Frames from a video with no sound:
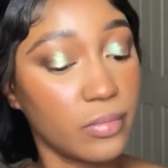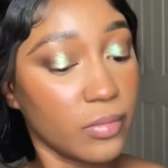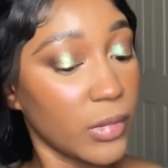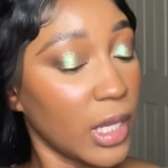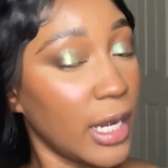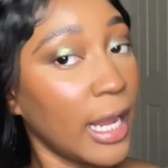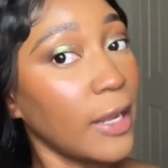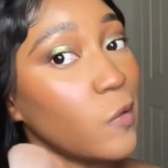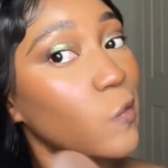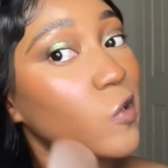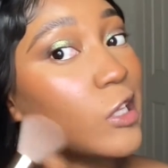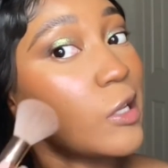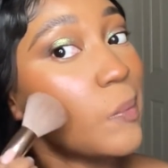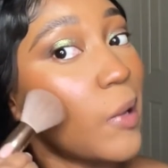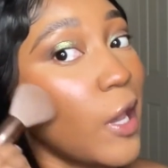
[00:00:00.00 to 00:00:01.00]
And I can
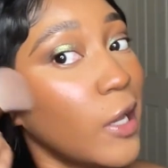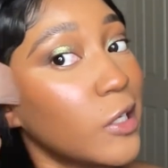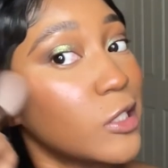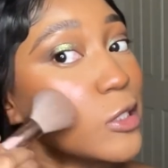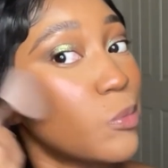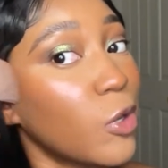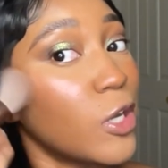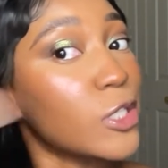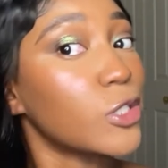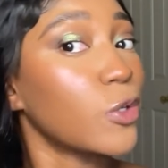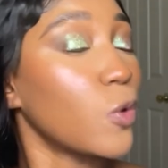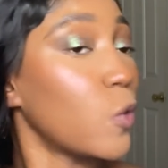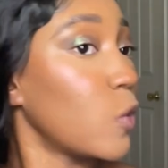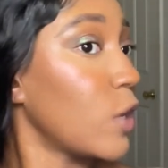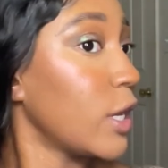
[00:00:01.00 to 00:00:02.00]
really pack this bronzer
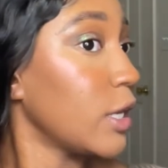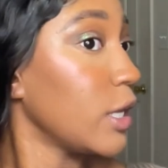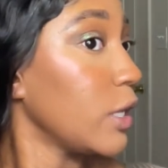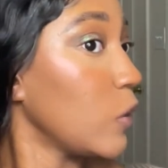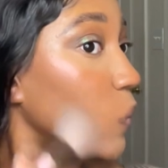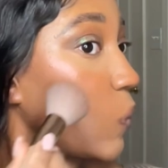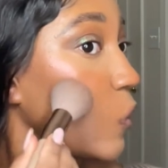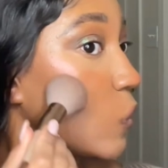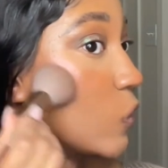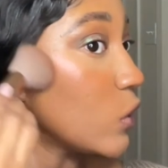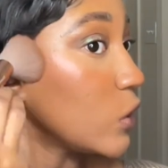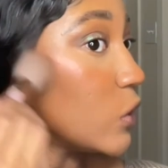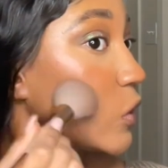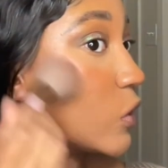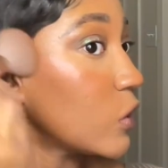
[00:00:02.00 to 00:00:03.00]
on and it won't
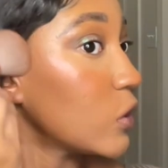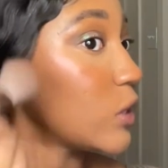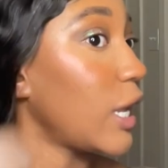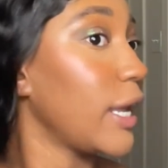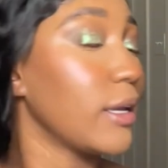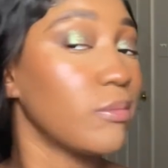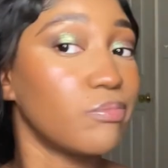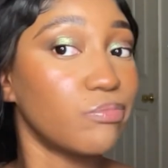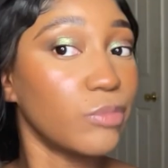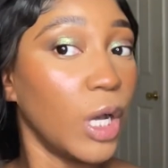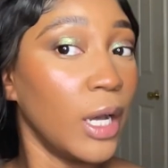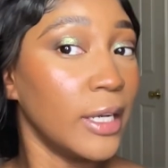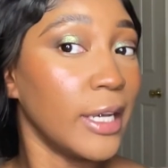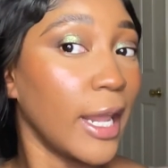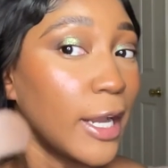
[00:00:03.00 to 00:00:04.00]
look like
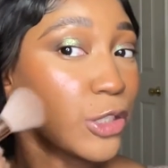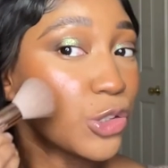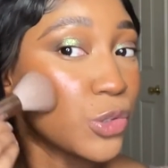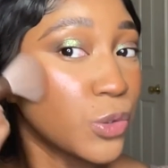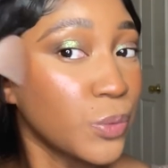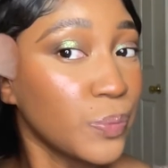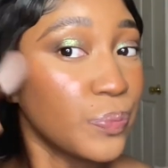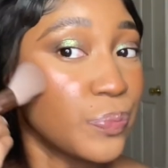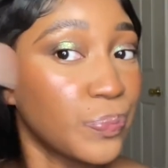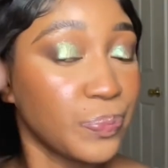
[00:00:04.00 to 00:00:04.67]
unnatural.